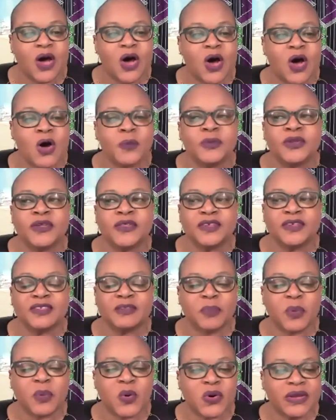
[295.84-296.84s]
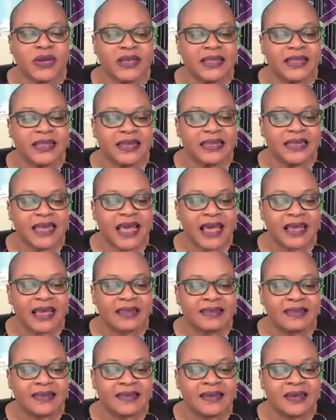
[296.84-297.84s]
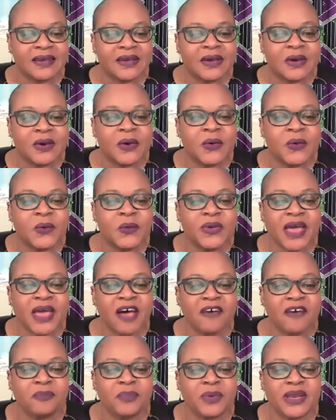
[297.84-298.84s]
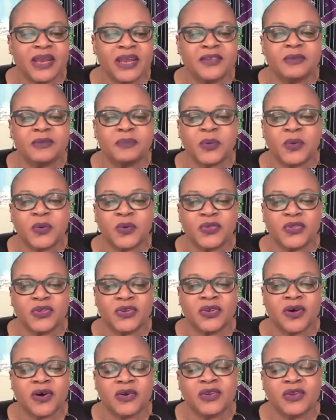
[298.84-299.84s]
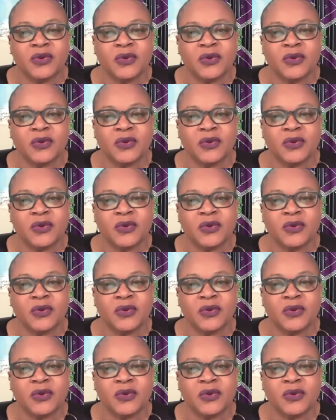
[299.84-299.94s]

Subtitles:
Up to this point in the text, we have been exposed to Dr.